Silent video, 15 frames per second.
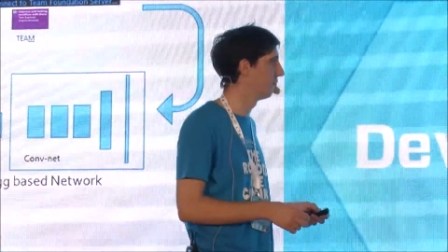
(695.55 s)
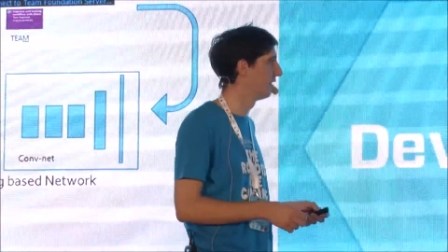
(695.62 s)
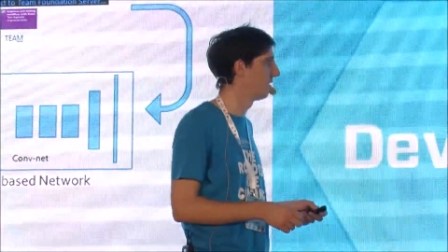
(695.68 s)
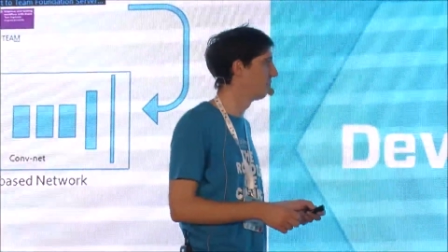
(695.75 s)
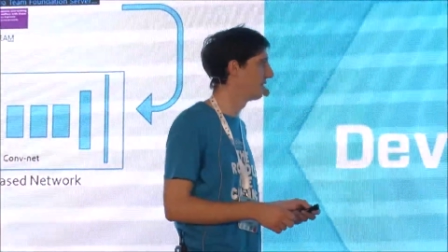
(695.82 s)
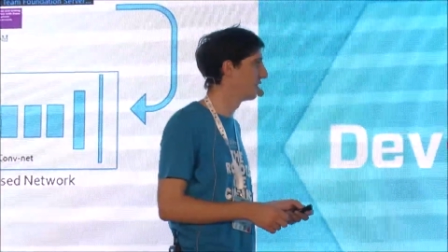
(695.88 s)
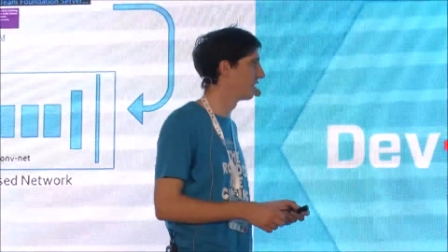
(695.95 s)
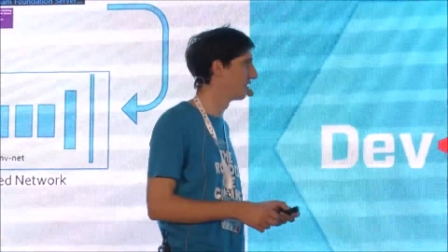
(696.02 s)

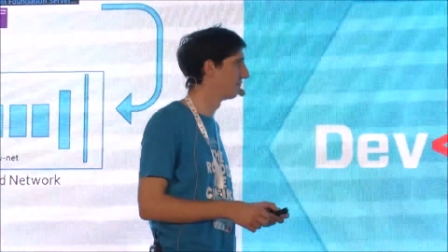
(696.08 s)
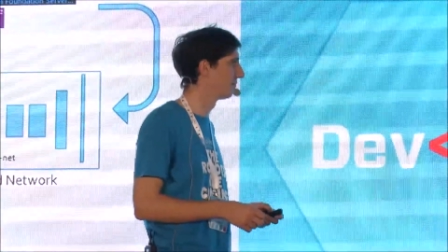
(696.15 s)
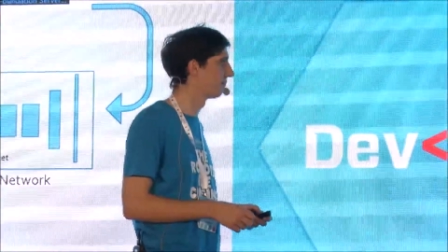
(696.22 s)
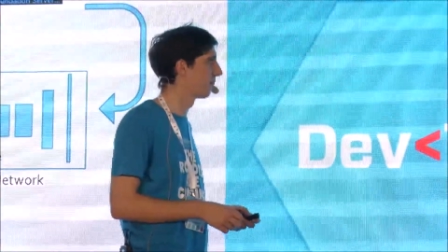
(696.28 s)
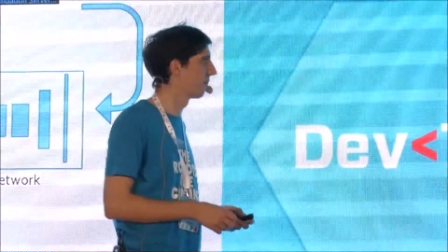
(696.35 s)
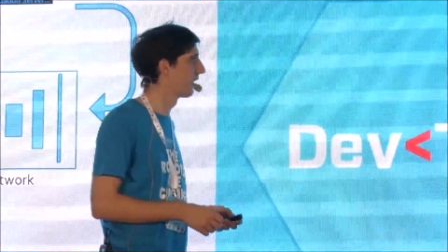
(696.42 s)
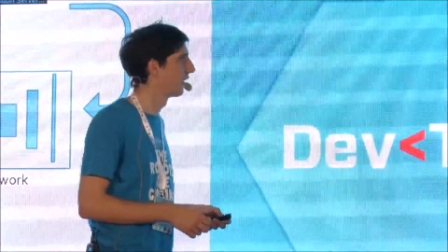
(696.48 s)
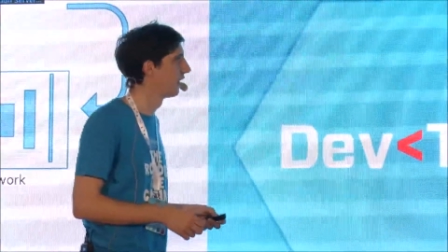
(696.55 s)
images.
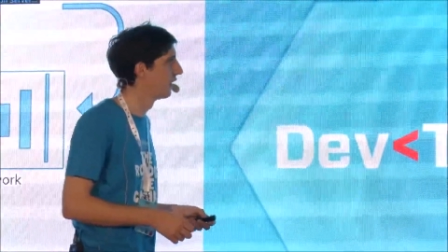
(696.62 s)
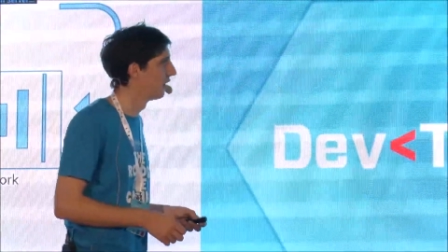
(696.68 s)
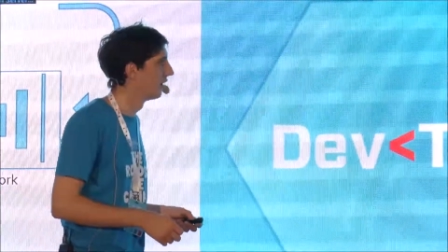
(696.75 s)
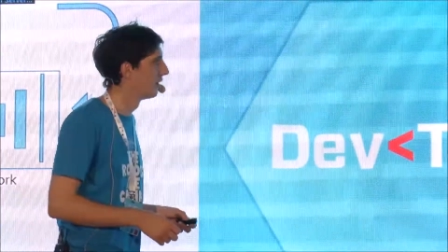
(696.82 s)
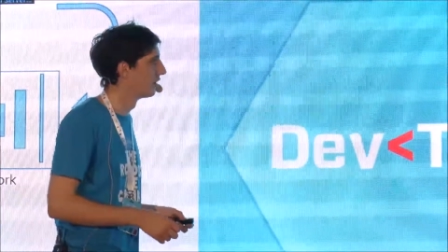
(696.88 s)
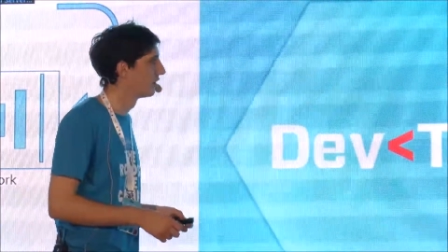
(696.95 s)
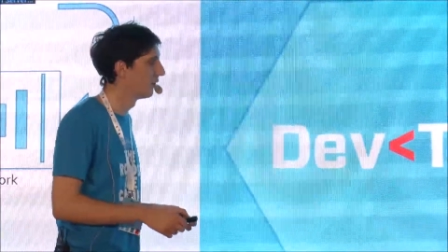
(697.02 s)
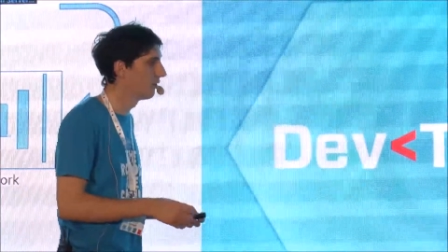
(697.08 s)

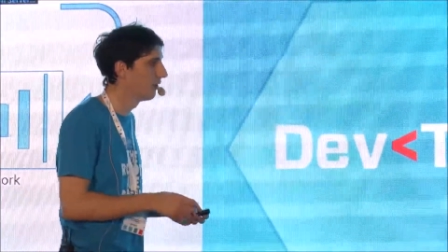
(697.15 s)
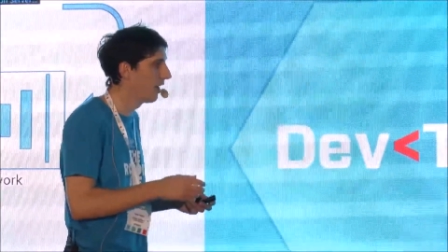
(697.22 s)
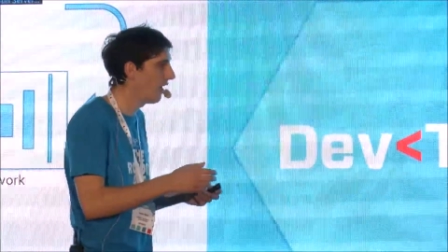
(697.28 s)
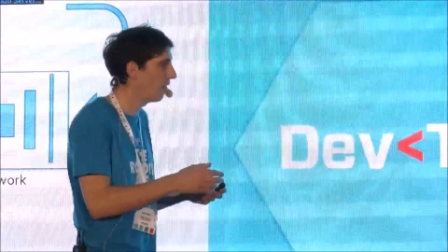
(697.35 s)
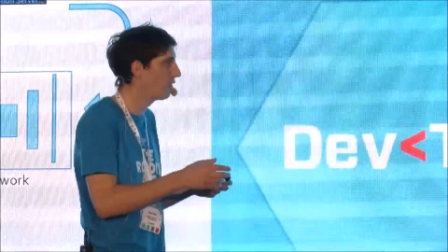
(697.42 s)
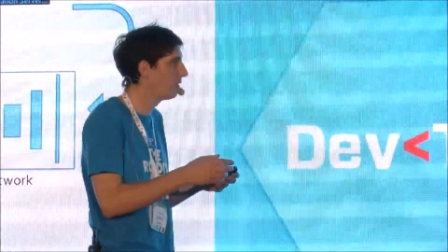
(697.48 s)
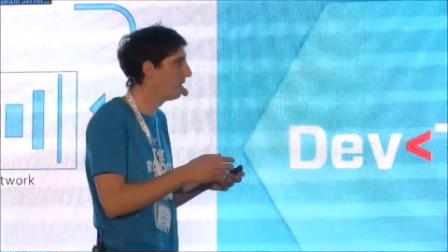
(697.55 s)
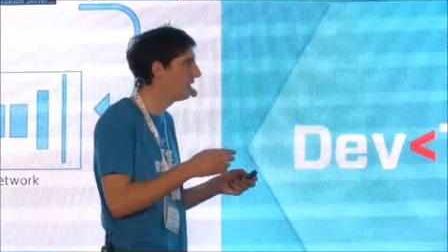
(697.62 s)
So you have
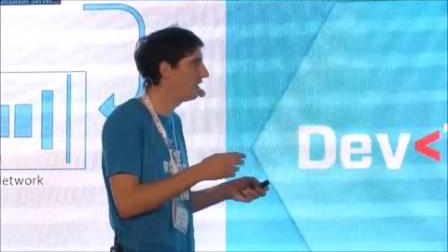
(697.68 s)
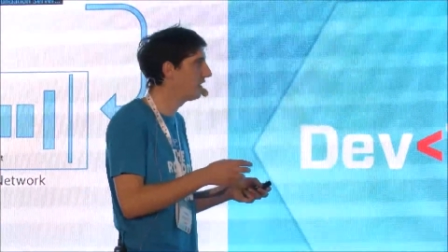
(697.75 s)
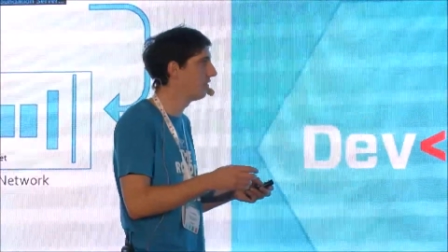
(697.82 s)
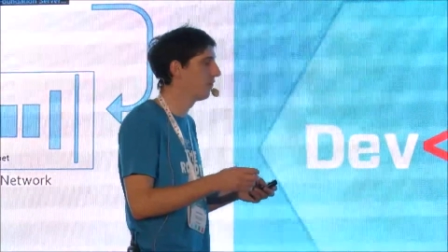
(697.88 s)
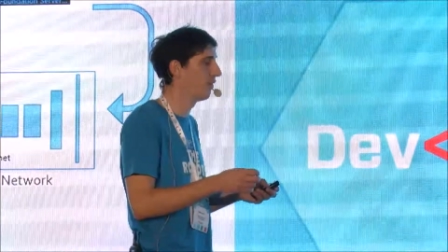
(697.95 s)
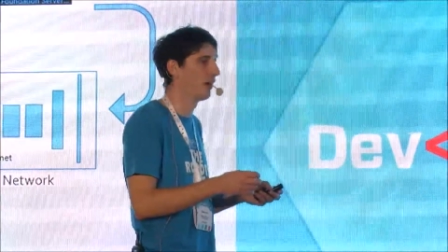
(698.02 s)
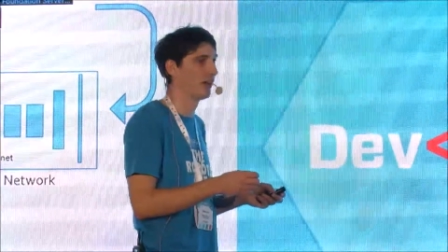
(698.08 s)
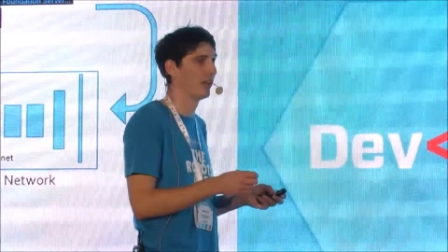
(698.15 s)
to
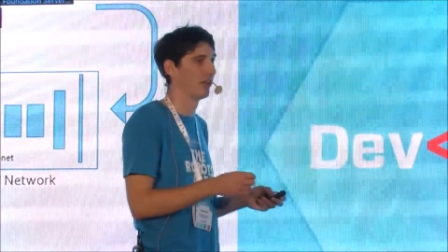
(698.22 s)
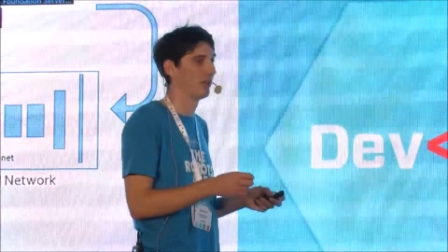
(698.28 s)
identify